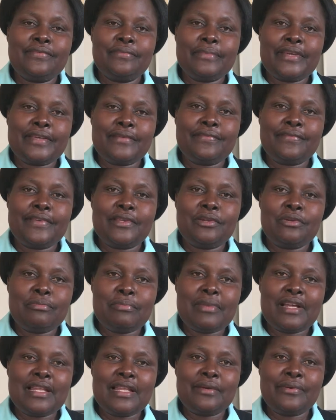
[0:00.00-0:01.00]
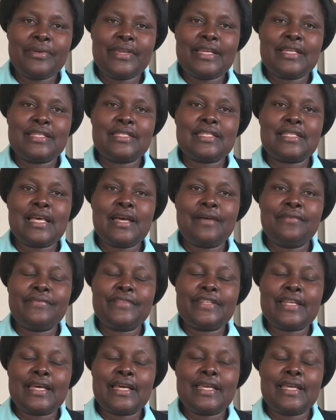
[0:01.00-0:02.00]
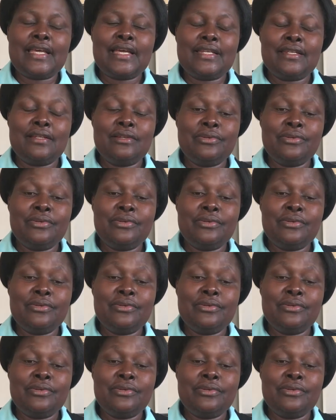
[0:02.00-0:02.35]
my fellow Malawians after I had